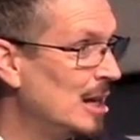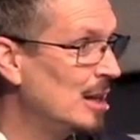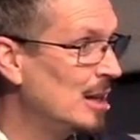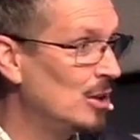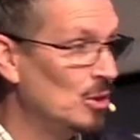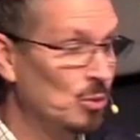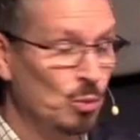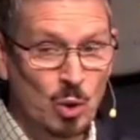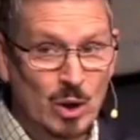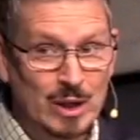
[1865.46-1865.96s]

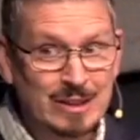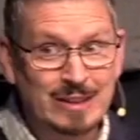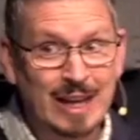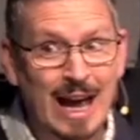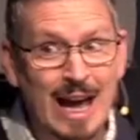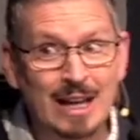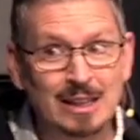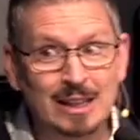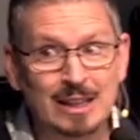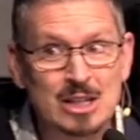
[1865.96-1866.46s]
That one
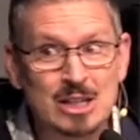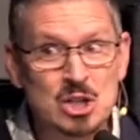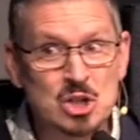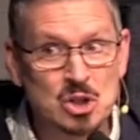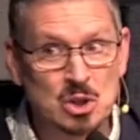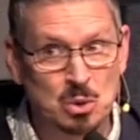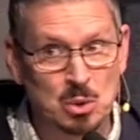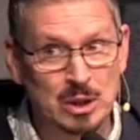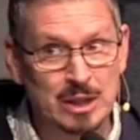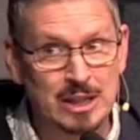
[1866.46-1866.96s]
talent
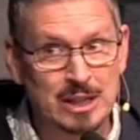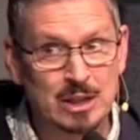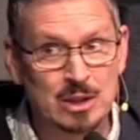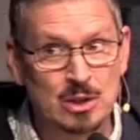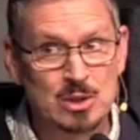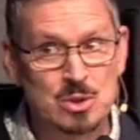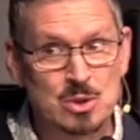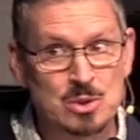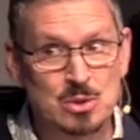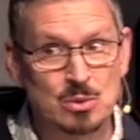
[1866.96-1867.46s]
is 20
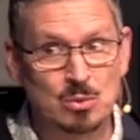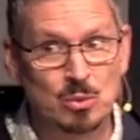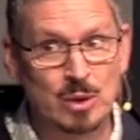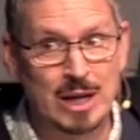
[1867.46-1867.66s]
years'